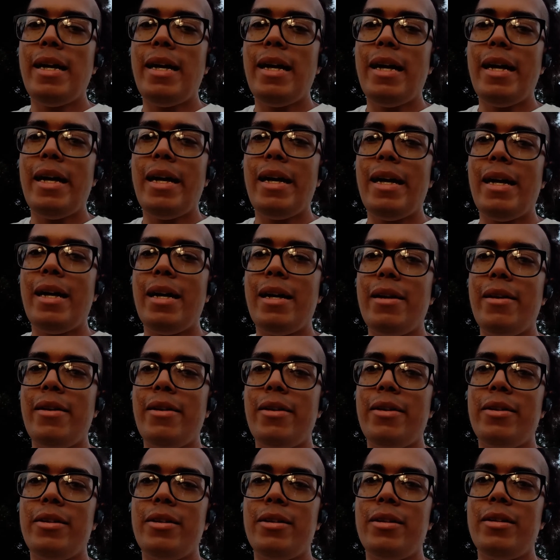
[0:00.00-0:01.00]
and
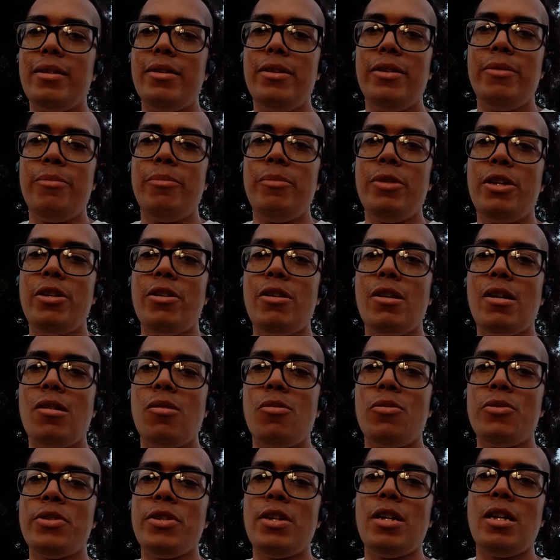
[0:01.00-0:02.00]
you know, I
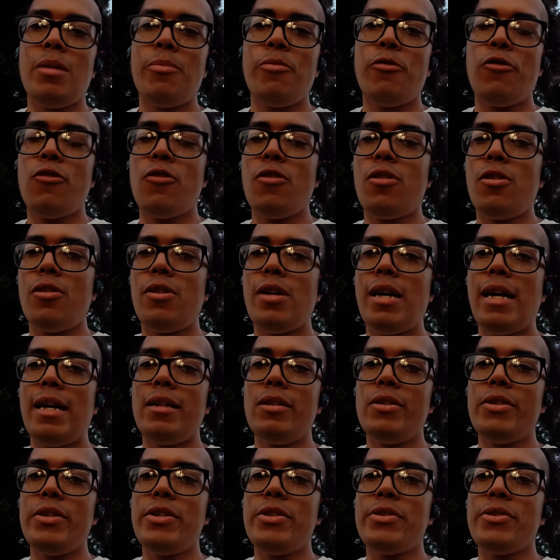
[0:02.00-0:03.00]
was up for at
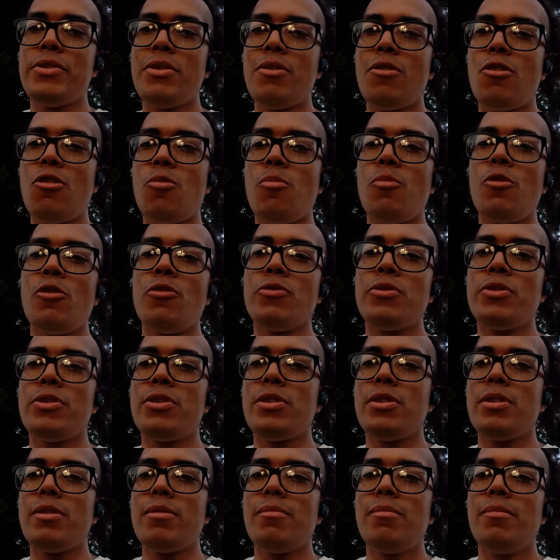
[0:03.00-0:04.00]
least
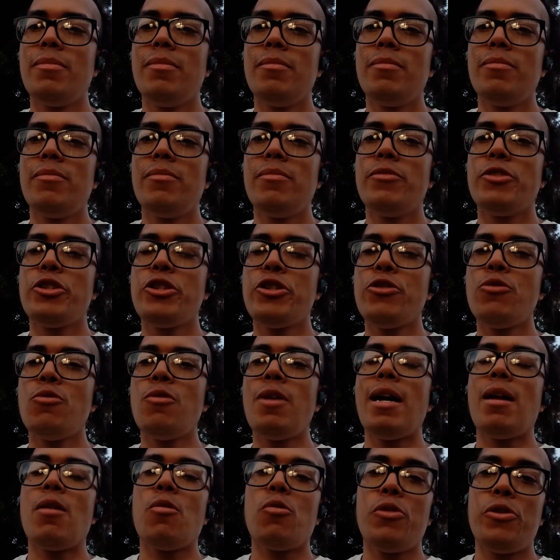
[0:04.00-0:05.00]
almost 2
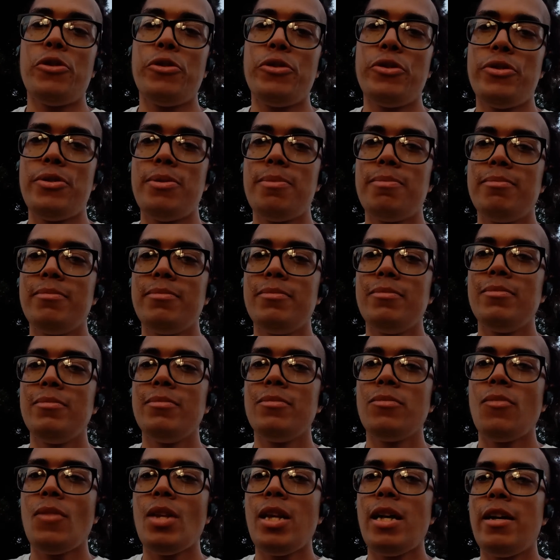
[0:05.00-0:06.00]
hours
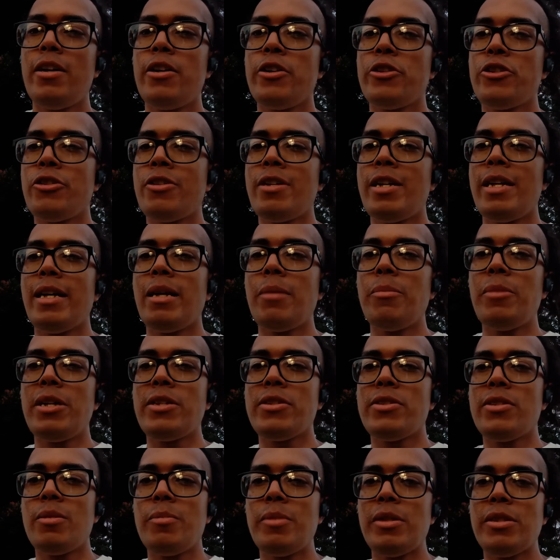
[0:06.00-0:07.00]
trying to get my
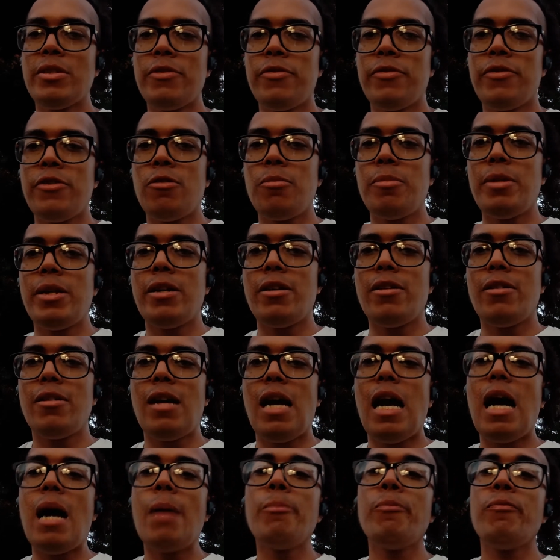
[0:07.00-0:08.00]
stomach to feel better.
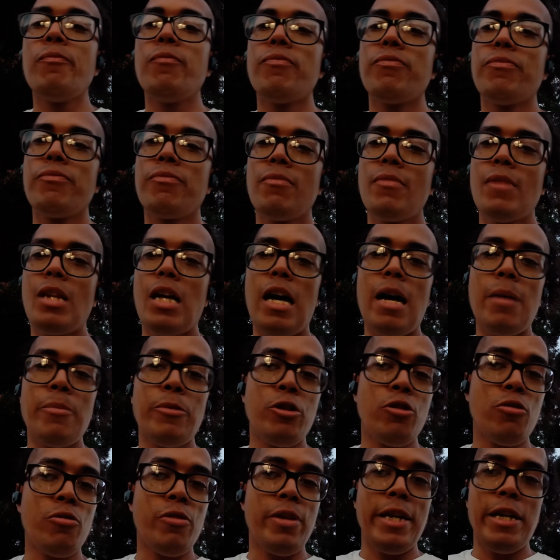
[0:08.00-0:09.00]
I'm
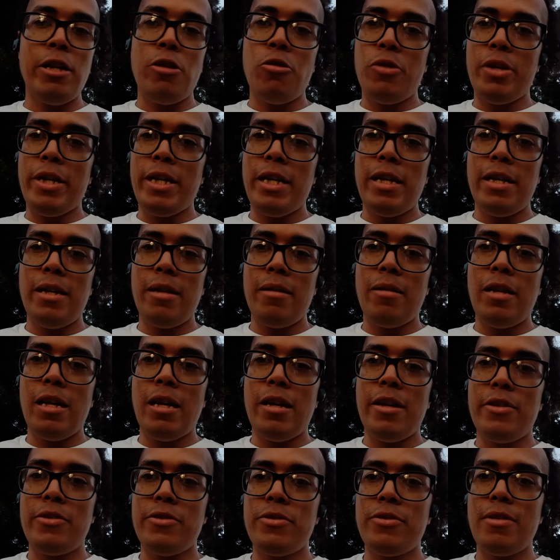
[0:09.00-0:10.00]
doing a-okay, you
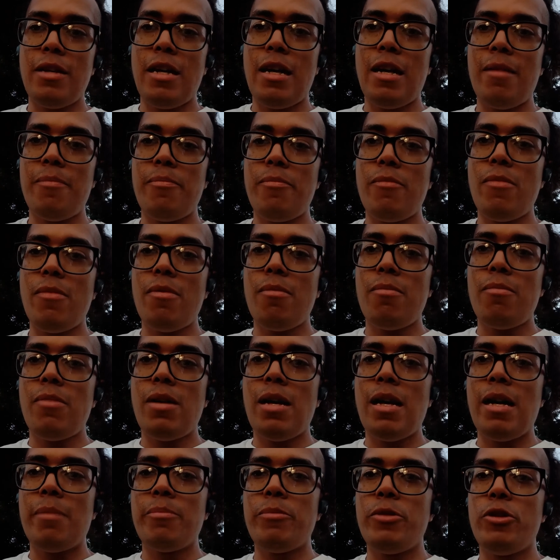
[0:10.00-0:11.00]
guys.
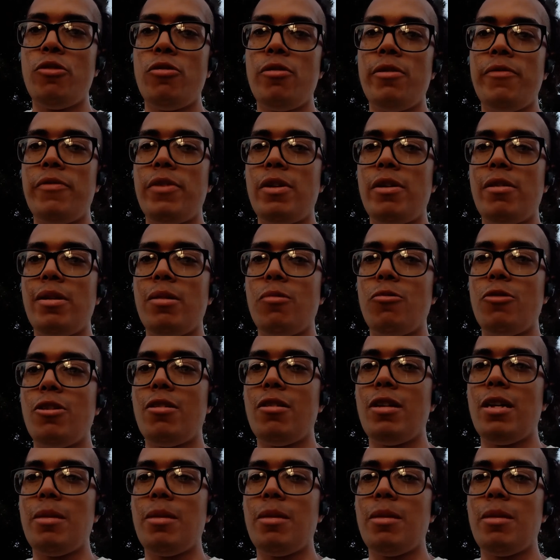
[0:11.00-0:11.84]
I'm doing very well.